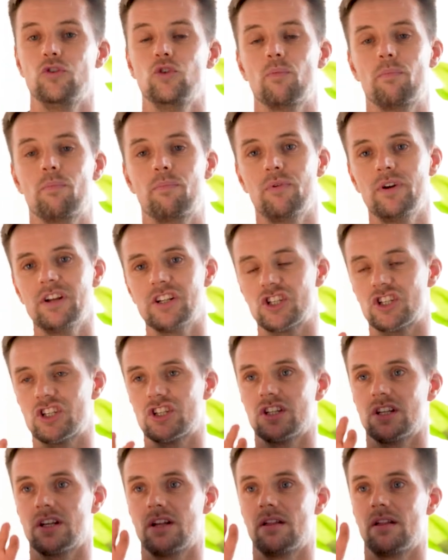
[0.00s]
You
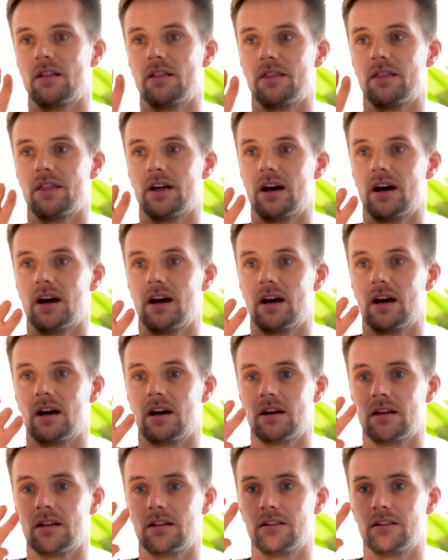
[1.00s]
bridge the